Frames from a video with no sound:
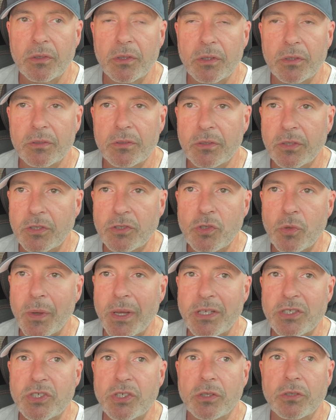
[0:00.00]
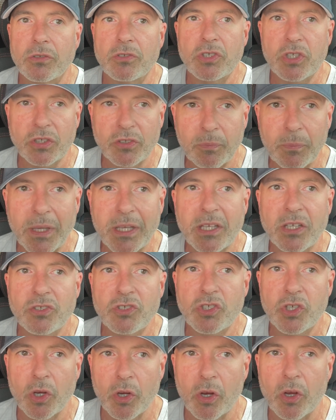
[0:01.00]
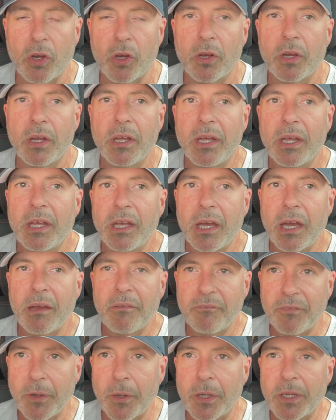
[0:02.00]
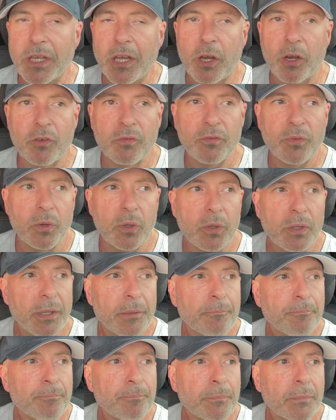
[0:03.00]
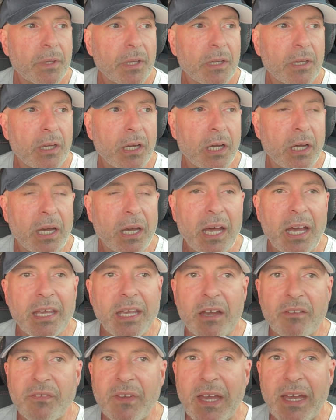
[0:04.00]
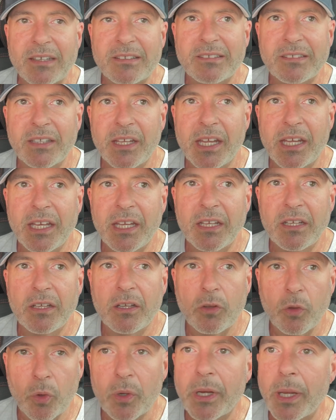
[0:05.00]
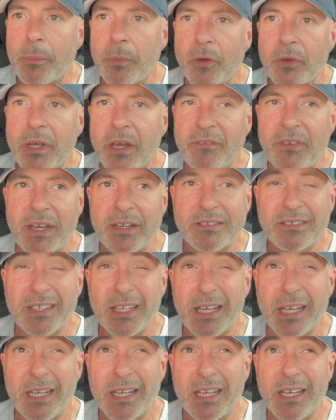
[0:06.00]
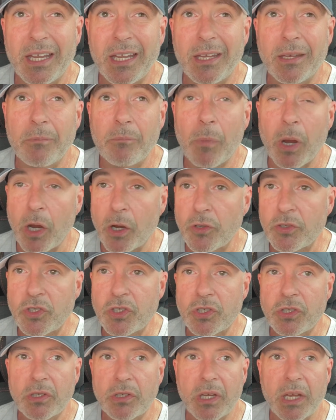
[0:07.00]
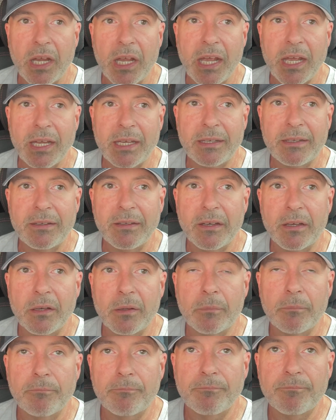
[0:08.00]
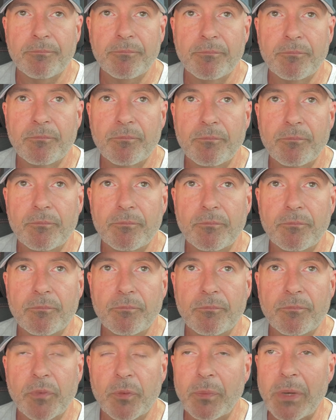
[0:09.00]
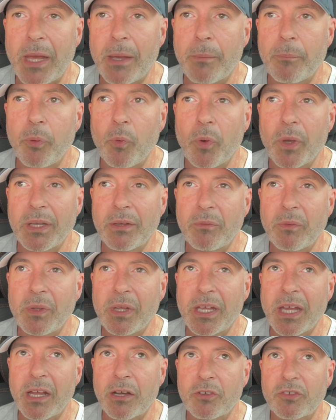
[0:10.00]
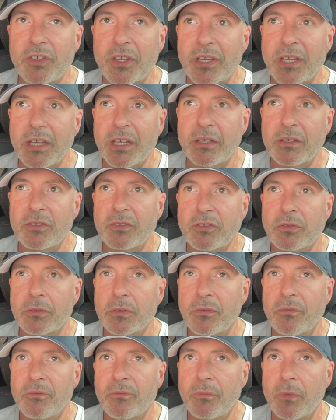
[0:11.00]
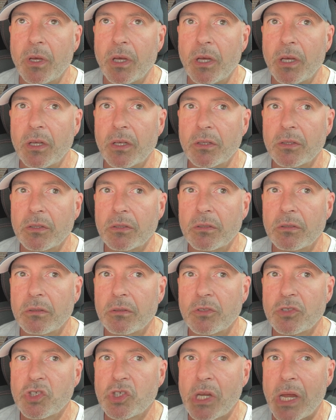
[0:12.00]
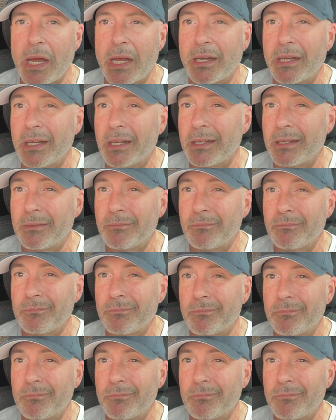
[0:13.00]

situation, just making sure I'm very careful. I got vaccinated. Laura and I both got vaccinated in March, and from that point, we got our second shot in